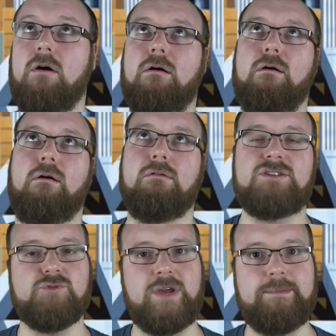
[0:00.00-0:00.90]
Oh,
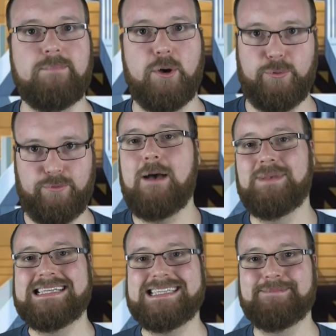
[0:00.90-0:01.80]
Dreamboat. I
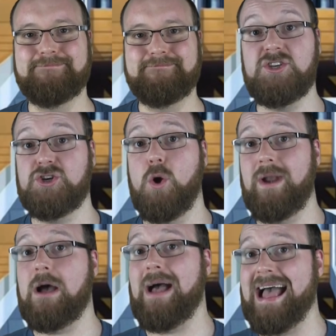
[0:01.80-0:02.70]
miss him. This show
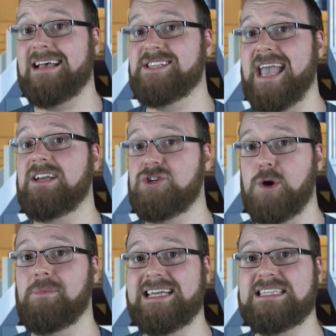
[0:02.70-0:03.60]
now has a
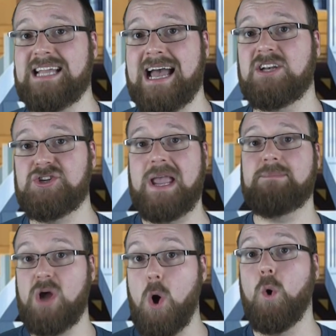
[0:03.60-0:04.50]
Chumley's
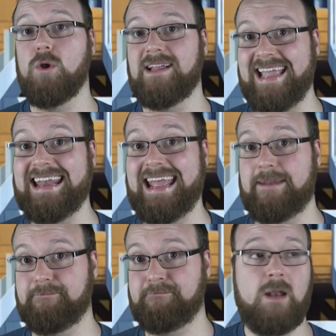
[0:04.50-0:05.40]
dad-shaped hole in it.